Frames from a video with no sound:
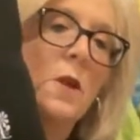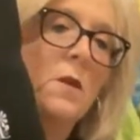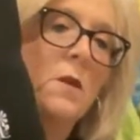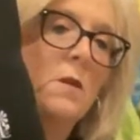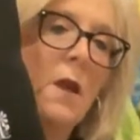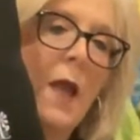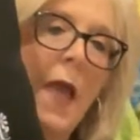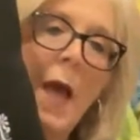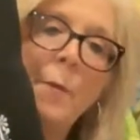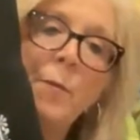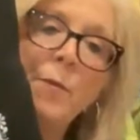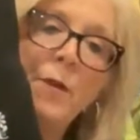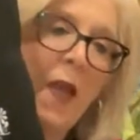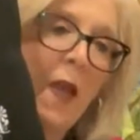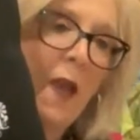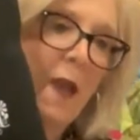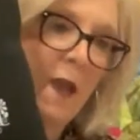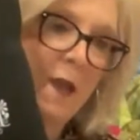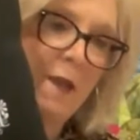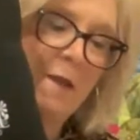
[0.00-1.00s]

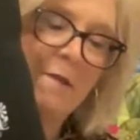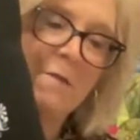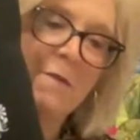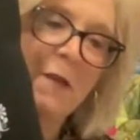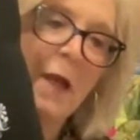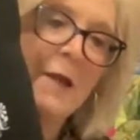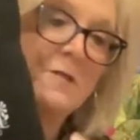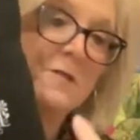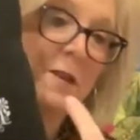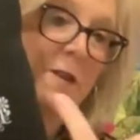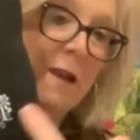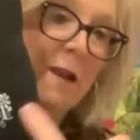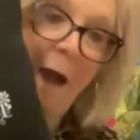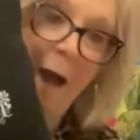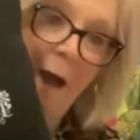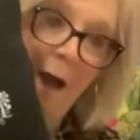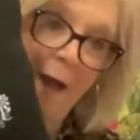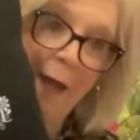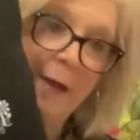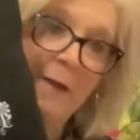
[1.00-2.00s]
applique as a
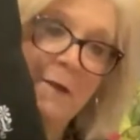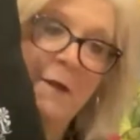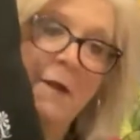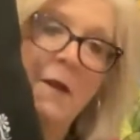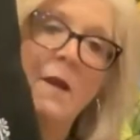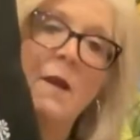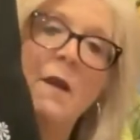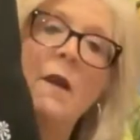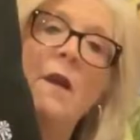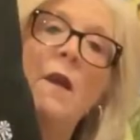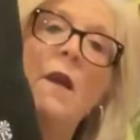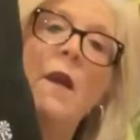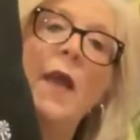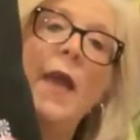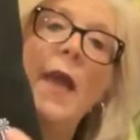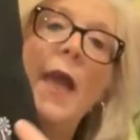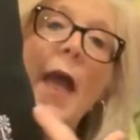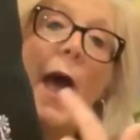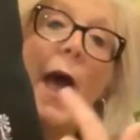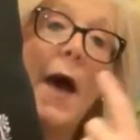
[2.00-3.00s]
guide
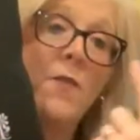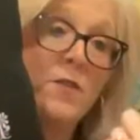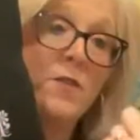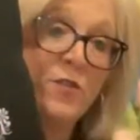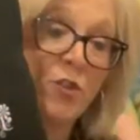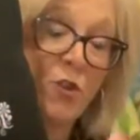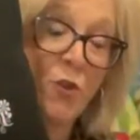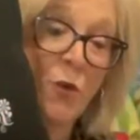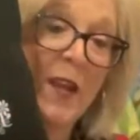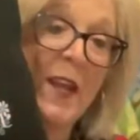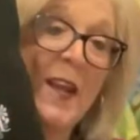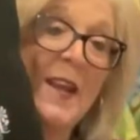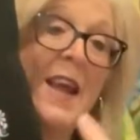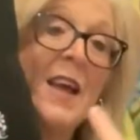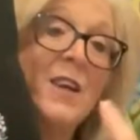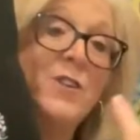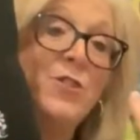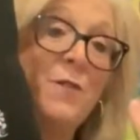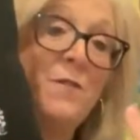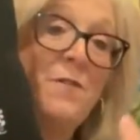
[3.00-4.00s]
on the screen
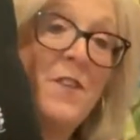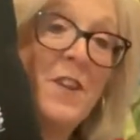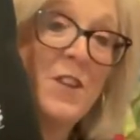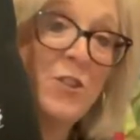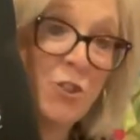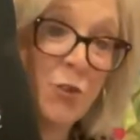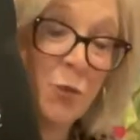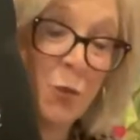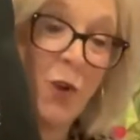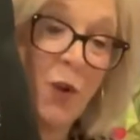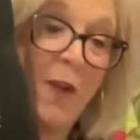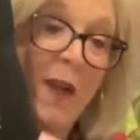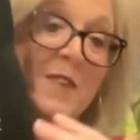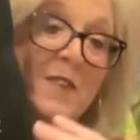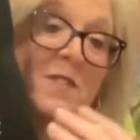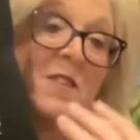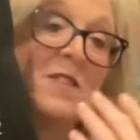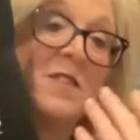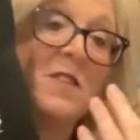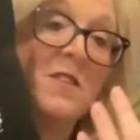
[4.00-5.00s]
as your visual,
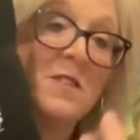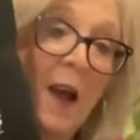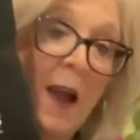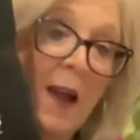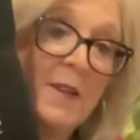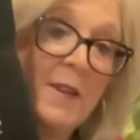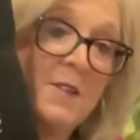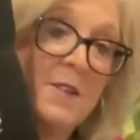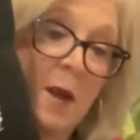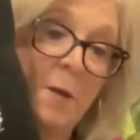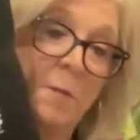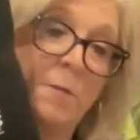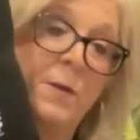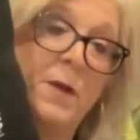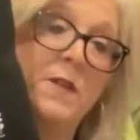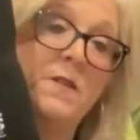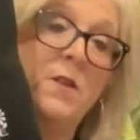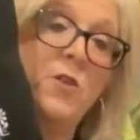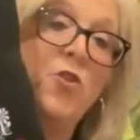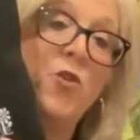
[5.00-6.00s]
as a design
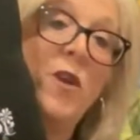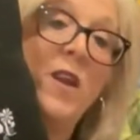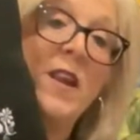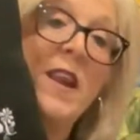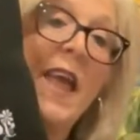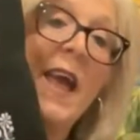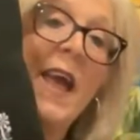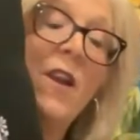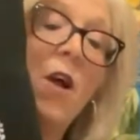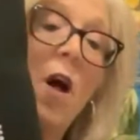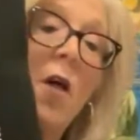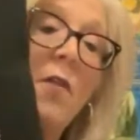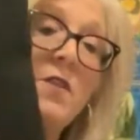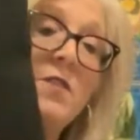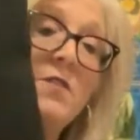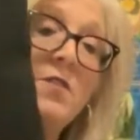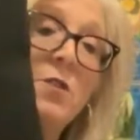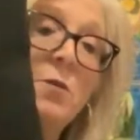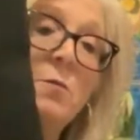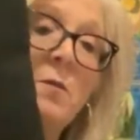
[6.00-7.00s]
template, then you can add all
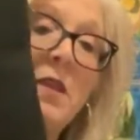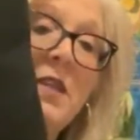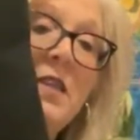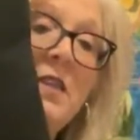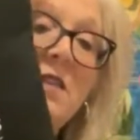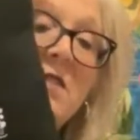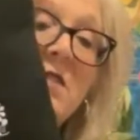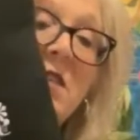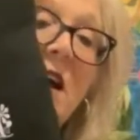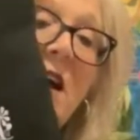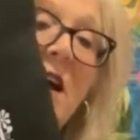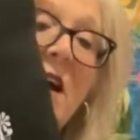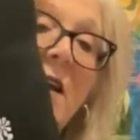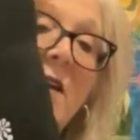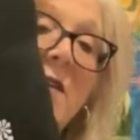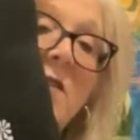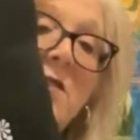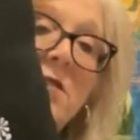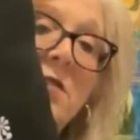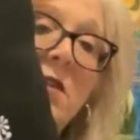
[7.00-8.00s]
these little mini
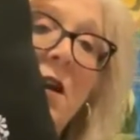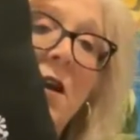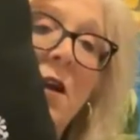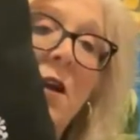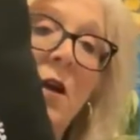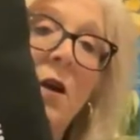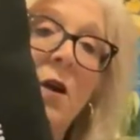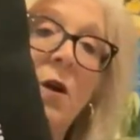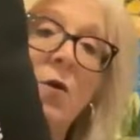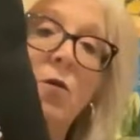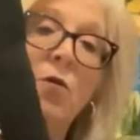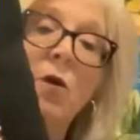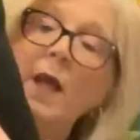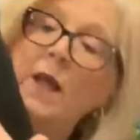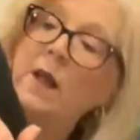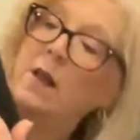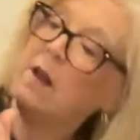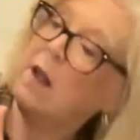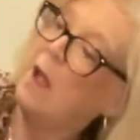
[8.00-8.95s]
designs, right,